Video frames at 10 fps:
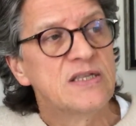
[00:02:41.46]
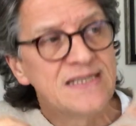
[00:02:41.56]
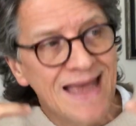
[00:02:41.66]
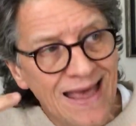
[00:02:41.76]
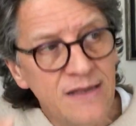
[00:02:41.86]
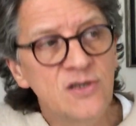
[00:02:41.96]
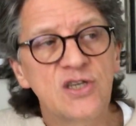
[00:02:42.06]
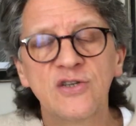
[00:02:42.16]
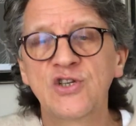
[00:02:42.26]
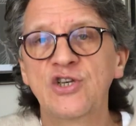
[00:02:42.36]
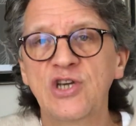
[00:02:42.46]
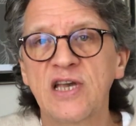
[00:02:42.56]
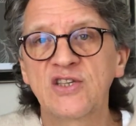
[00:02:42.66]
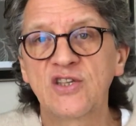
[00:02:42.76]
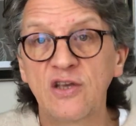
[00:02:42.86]
tends to
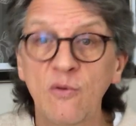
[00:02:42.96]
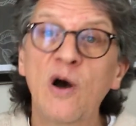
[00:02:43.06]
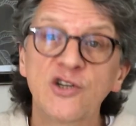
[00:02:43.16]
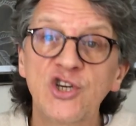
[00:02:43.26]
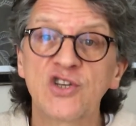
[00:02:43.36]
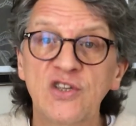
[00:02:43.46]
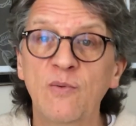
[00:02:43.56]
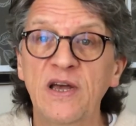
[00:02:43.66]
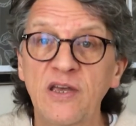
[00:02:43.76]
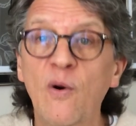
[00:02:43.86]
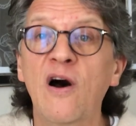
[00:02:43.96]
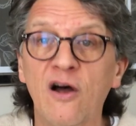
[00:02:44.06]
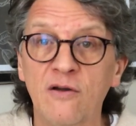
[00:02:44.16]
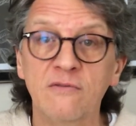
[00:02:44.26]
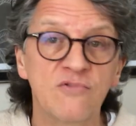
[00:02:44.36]
suggest that you are just the way you
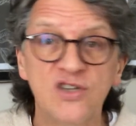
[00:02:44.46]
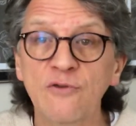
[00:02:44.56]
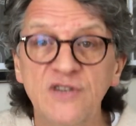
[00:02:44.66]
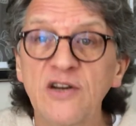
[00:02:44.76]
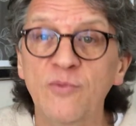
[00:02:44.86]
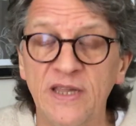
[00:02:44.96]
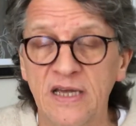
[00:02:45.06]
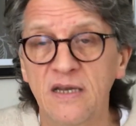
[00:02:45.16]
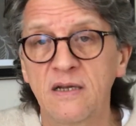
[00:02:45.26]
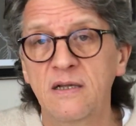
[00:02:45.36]
are, so deal with it.